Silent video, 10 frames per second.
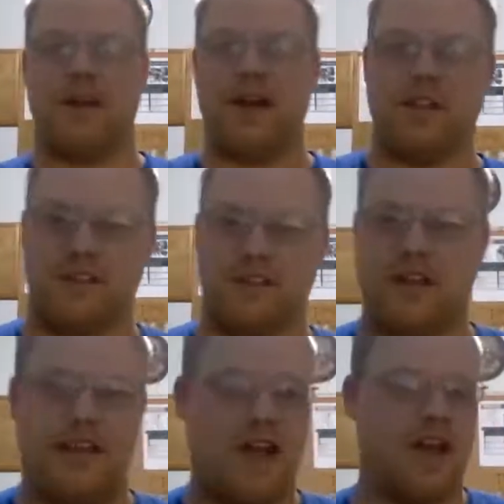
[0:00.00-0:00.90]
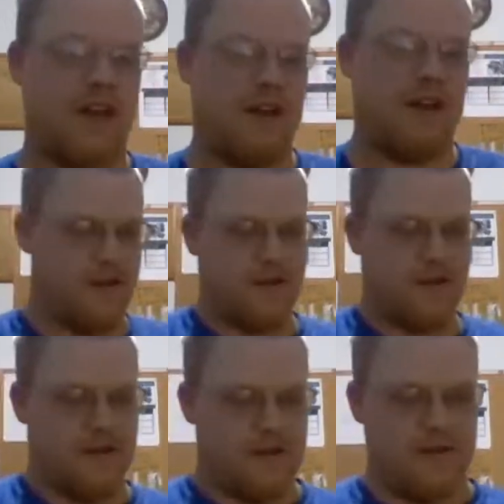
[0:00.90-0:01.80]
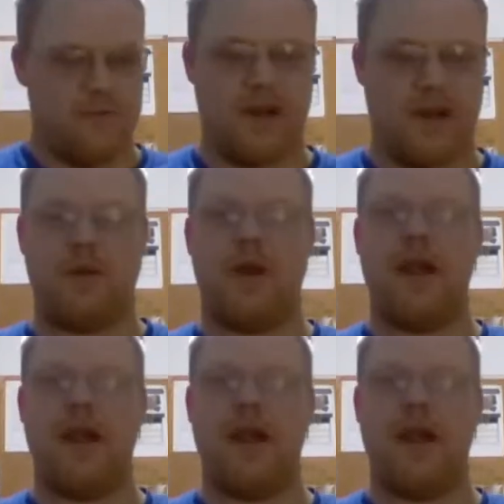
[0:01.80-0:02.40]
out in the sunlight. But anyway,